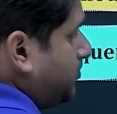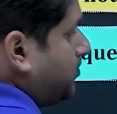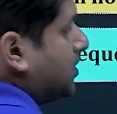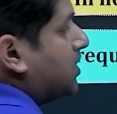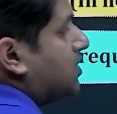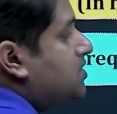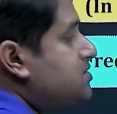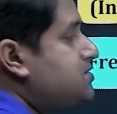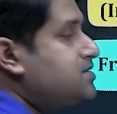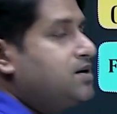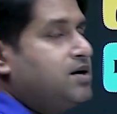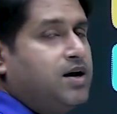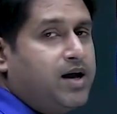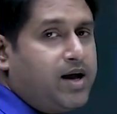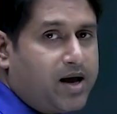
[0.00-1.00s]
plus
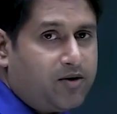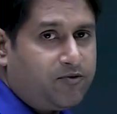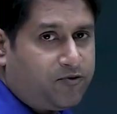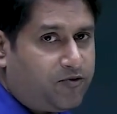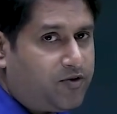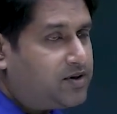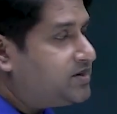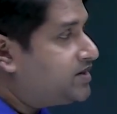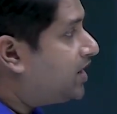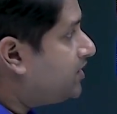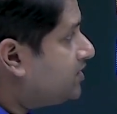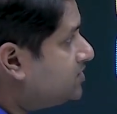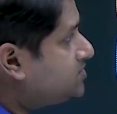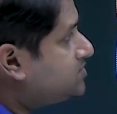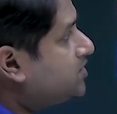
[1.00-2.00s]
F1, that
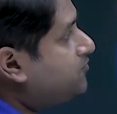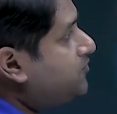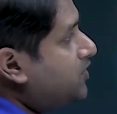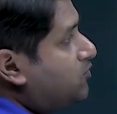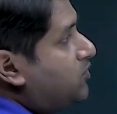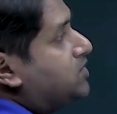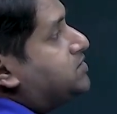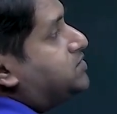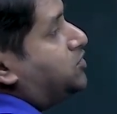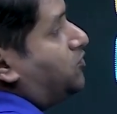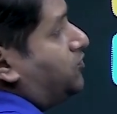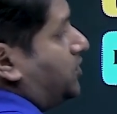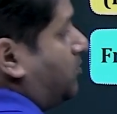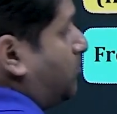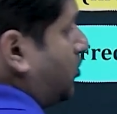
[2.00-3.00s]
is the frequency
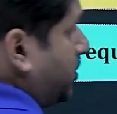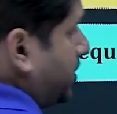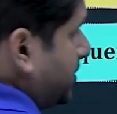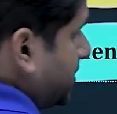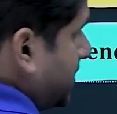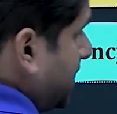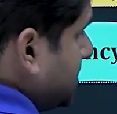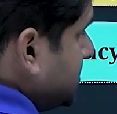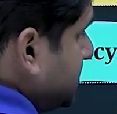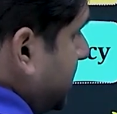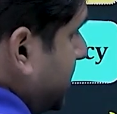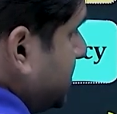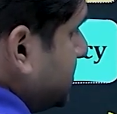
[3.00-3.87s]
of the model class, that